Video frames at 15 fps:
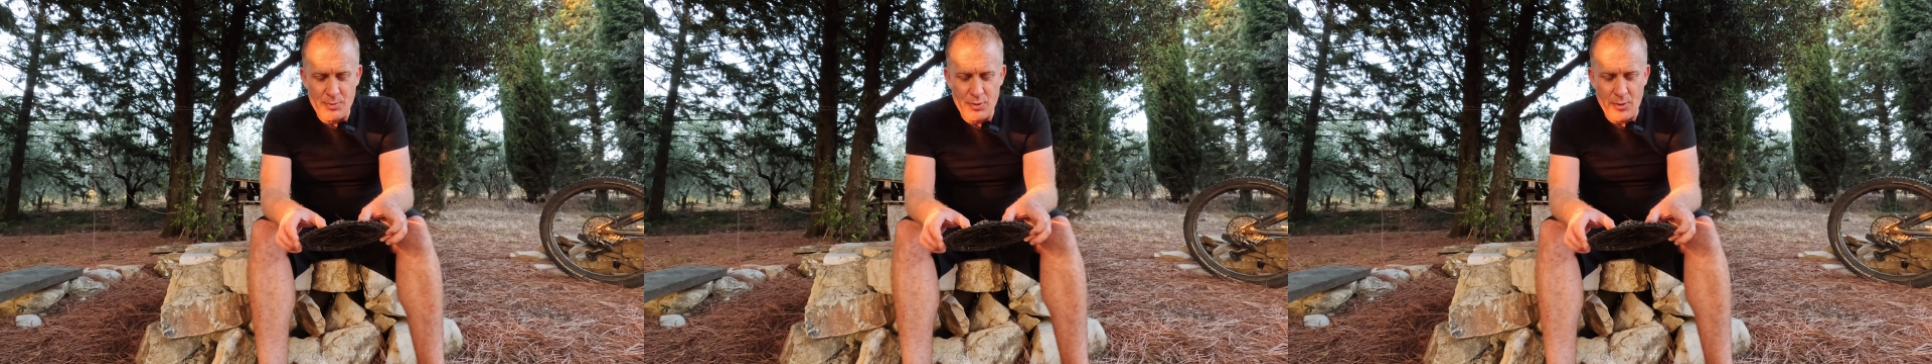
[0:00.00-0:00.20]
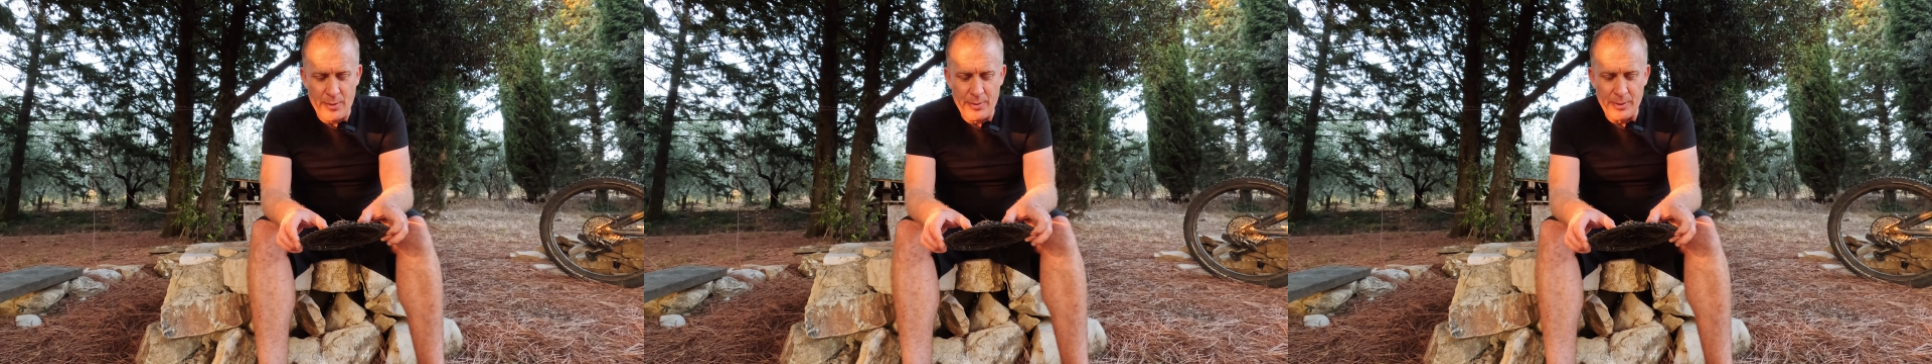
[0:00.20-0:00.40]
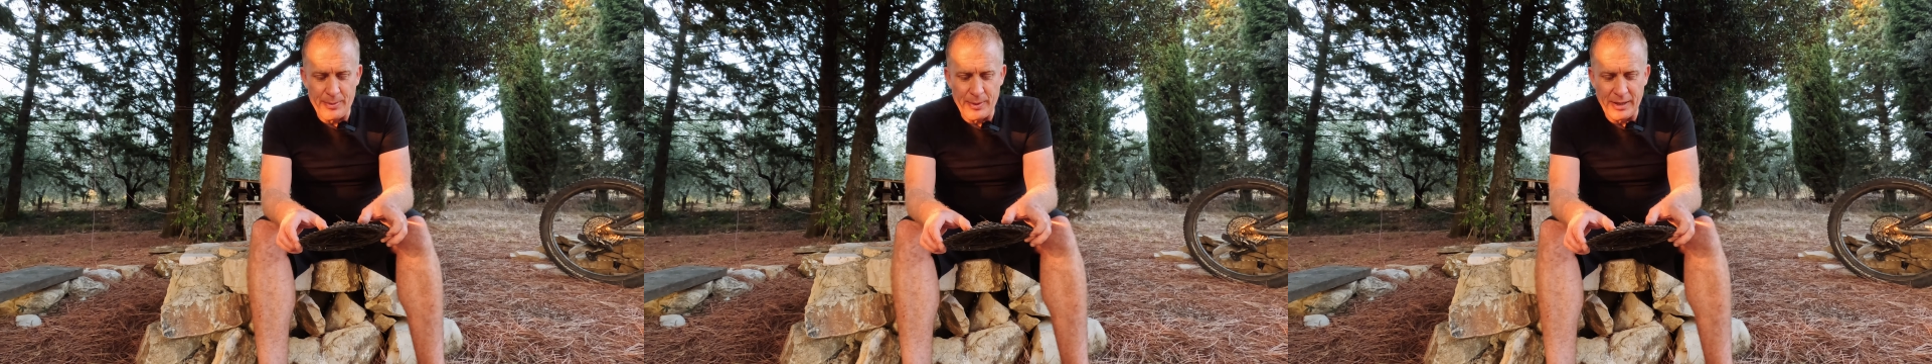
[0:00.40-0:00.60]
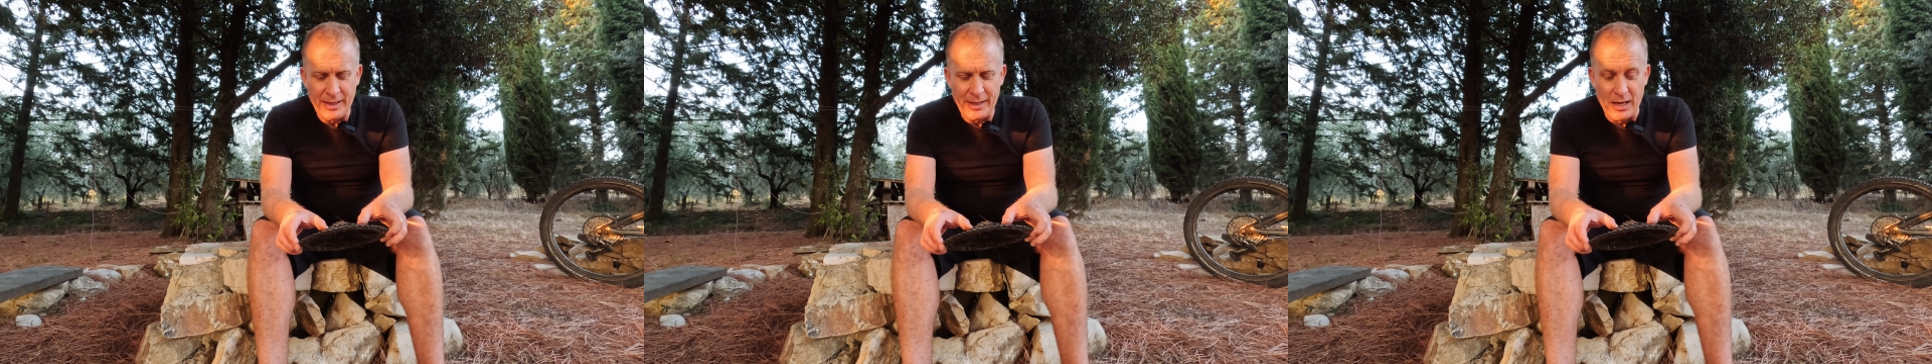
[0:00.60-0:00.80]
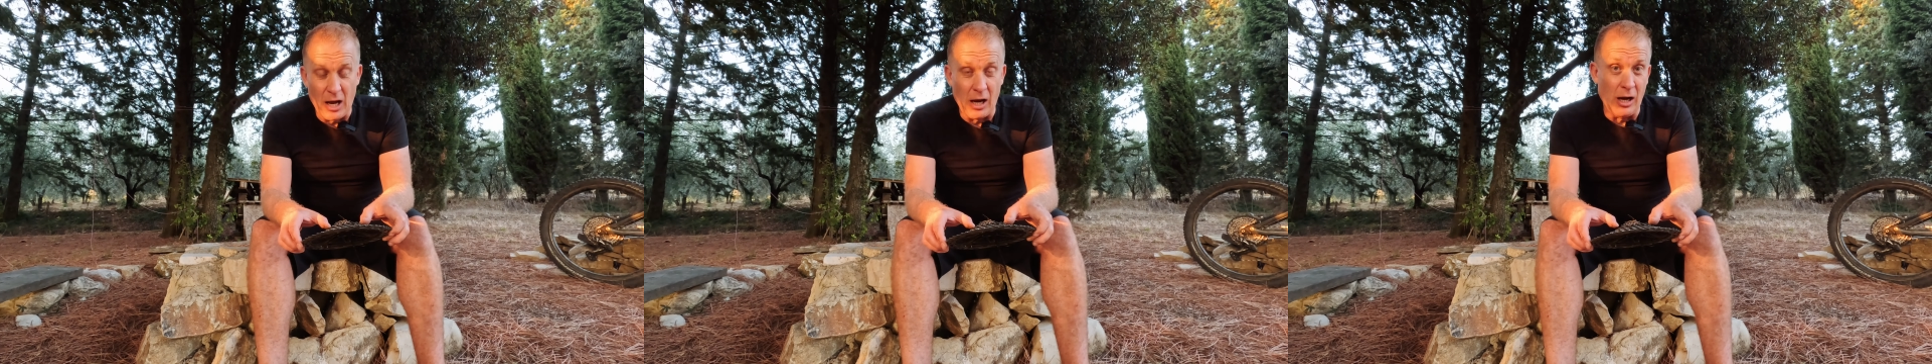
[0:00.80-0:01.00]

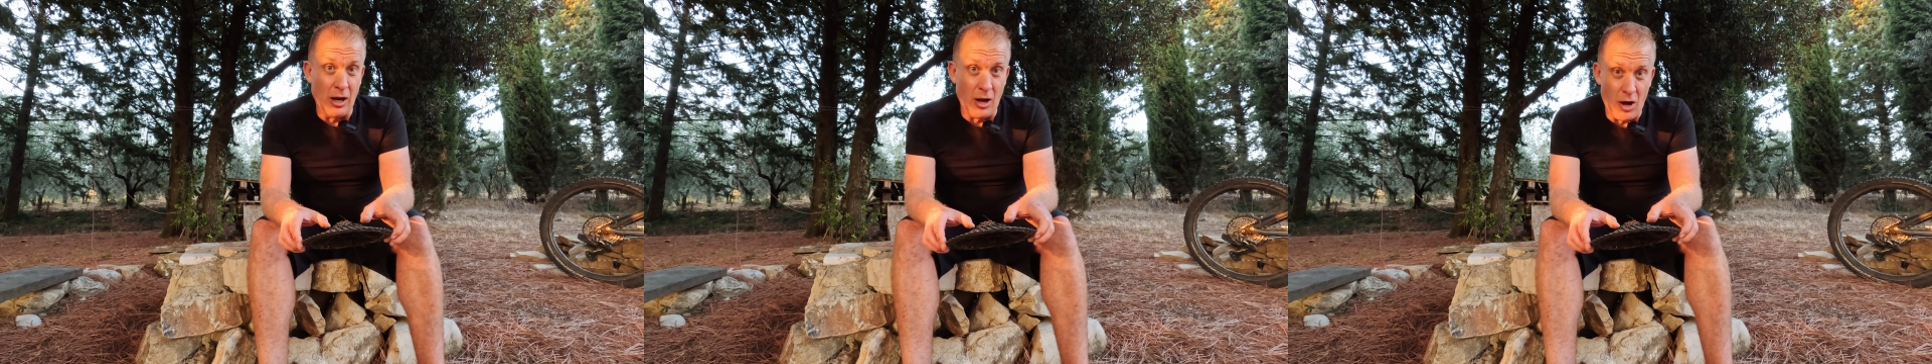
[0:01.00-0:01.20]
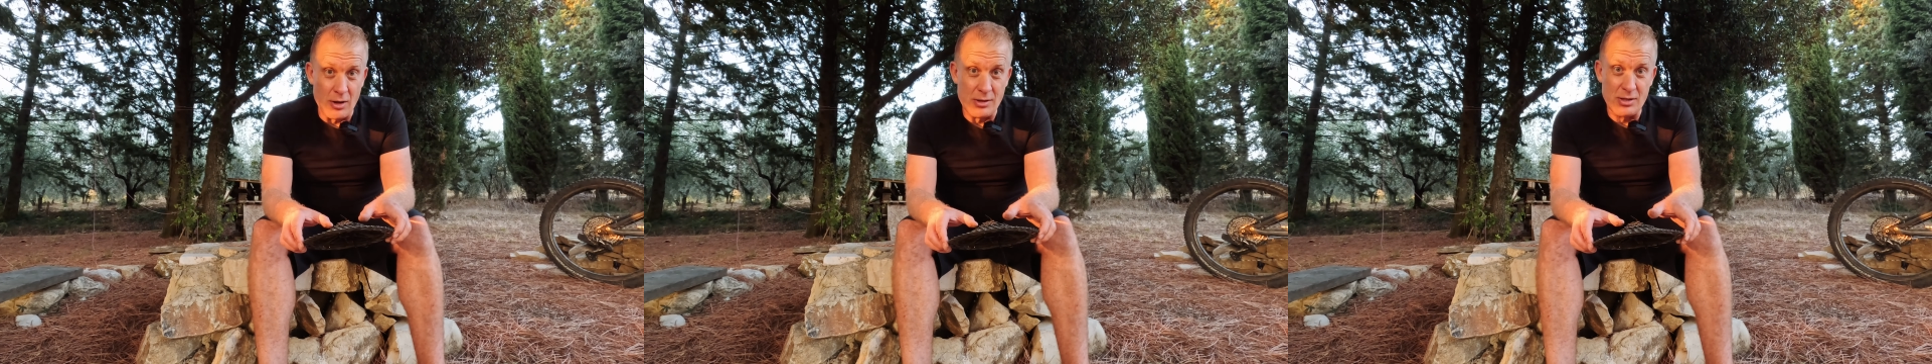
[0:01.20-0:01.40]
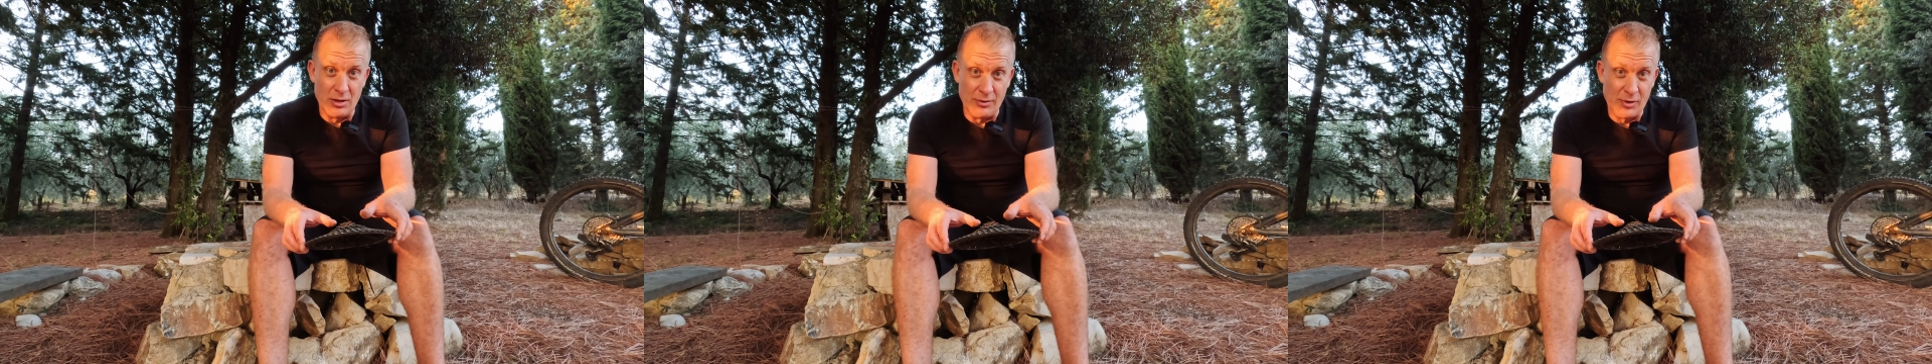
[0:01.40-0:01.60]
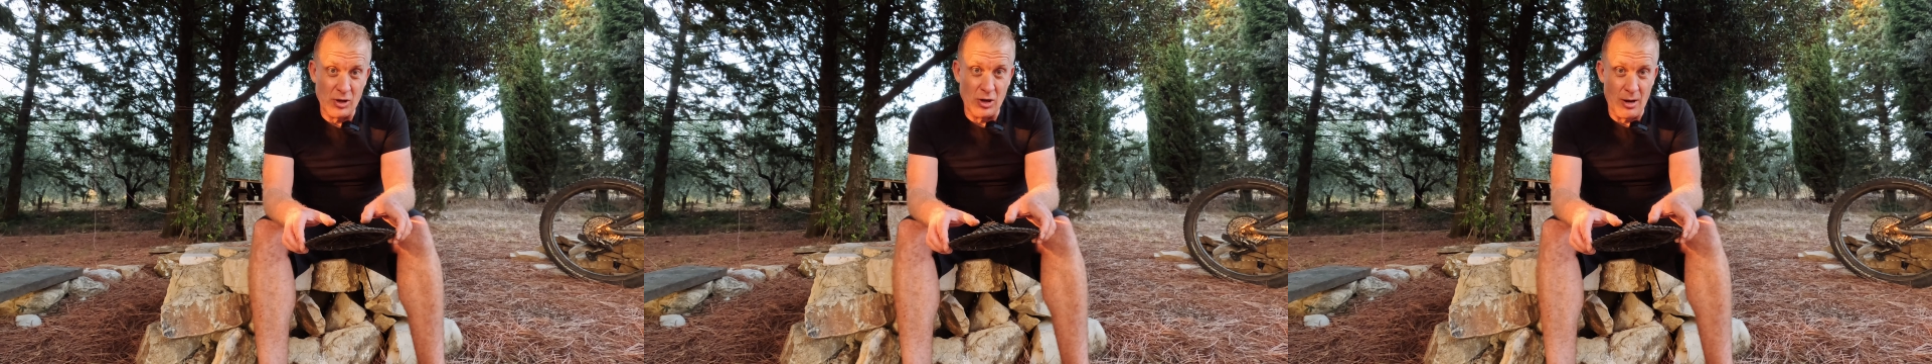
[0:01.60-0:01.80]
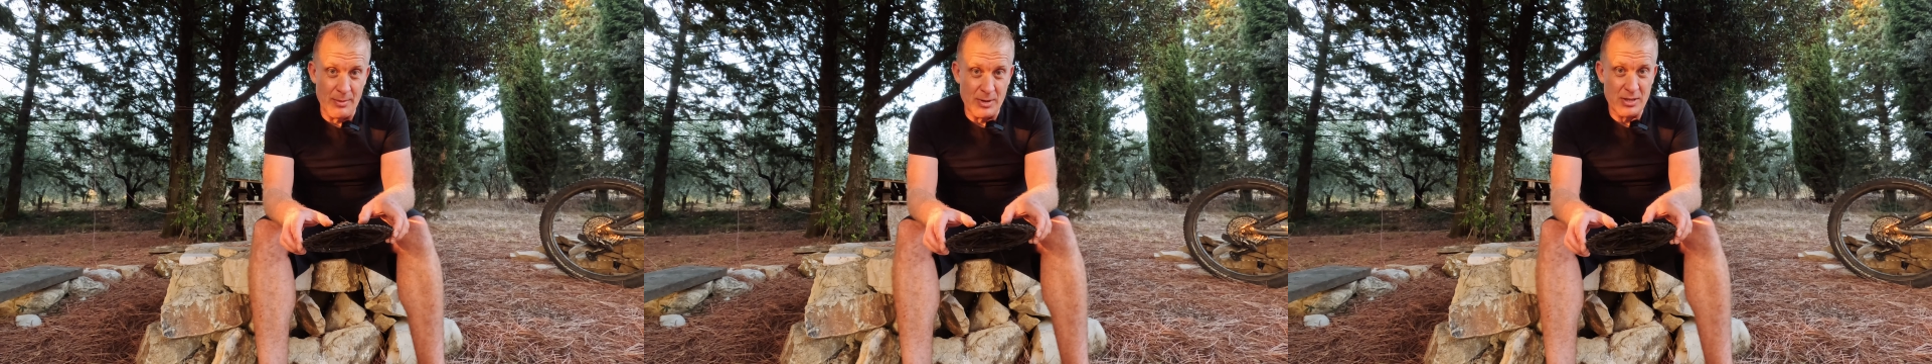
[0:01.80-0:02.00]
probably a lot of
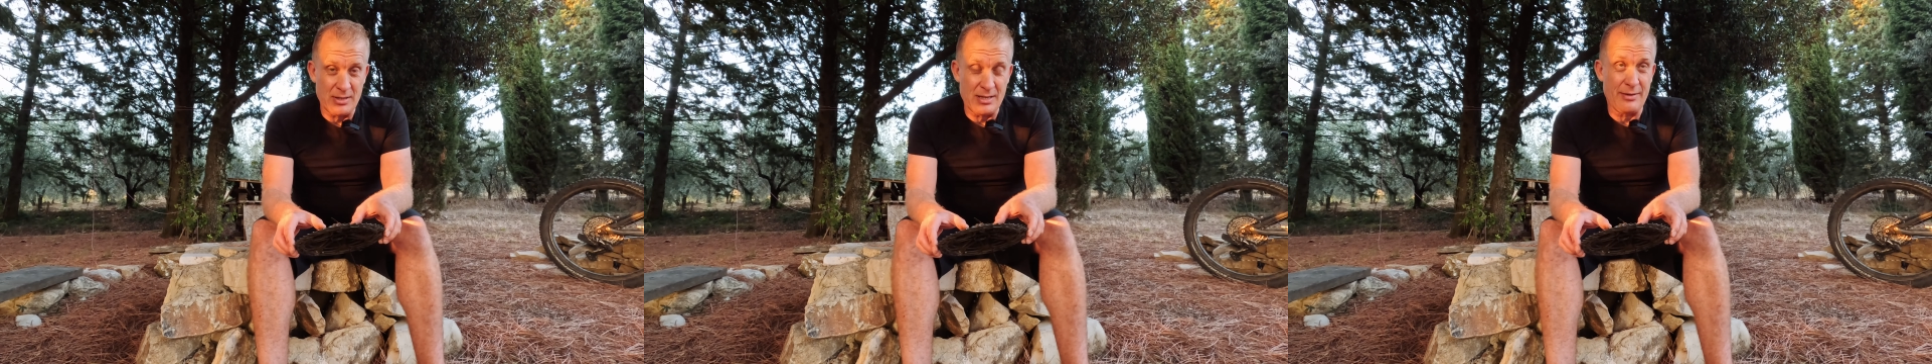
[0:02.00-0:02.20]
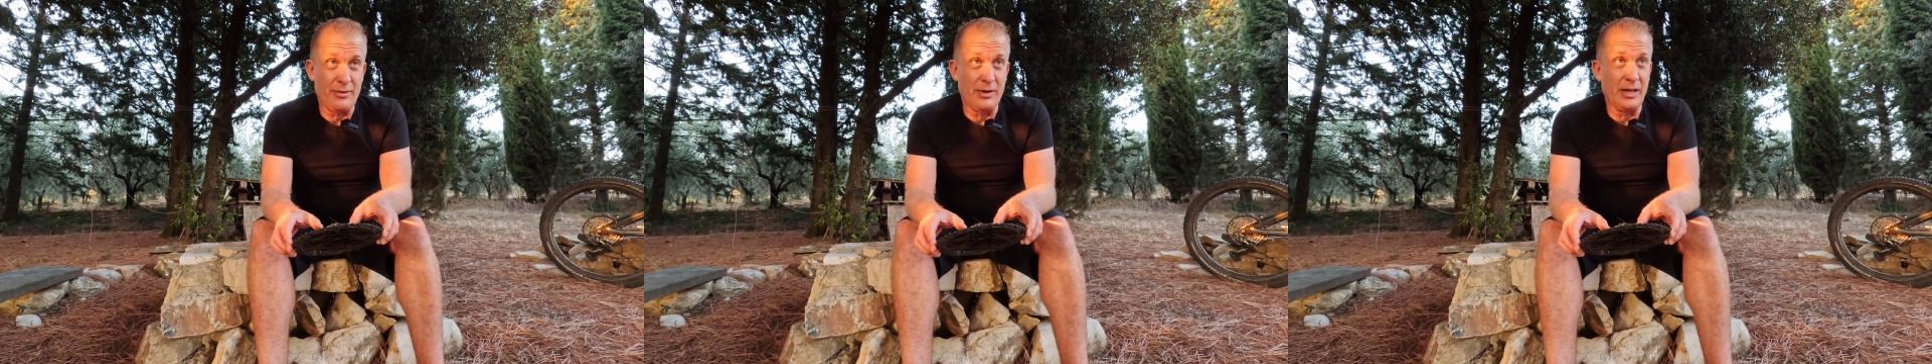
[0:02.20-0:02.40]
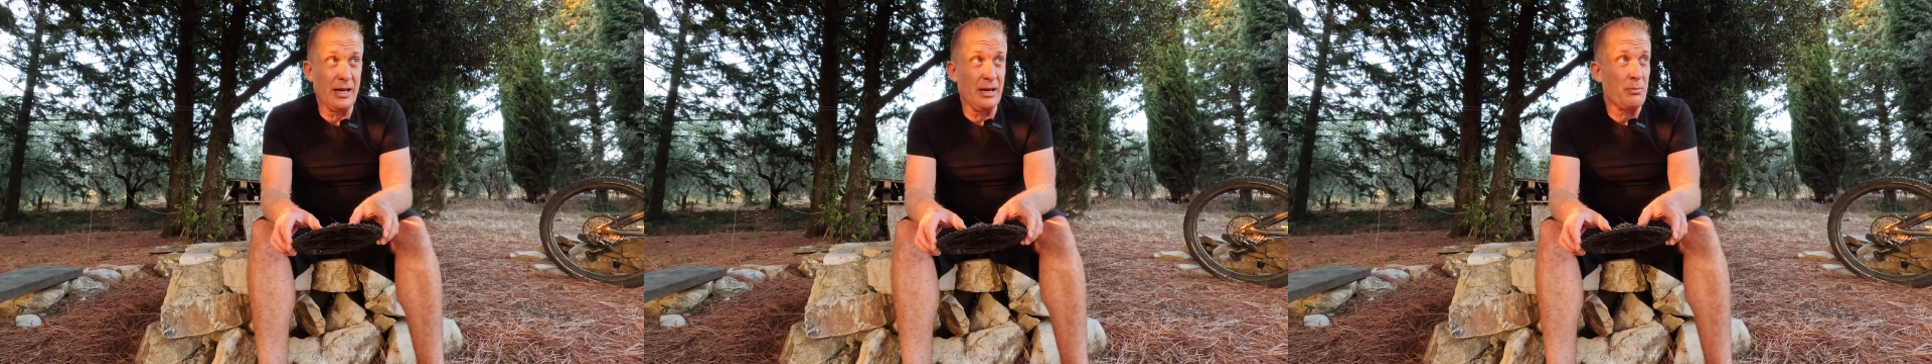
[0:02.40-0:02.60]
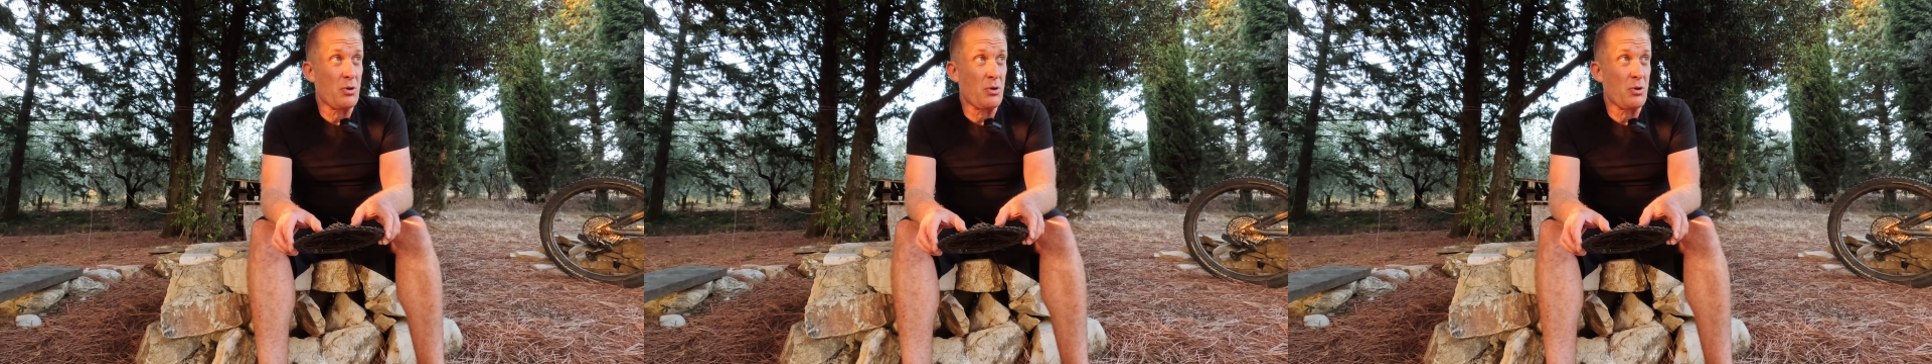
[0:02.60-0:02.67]
kilometers every year,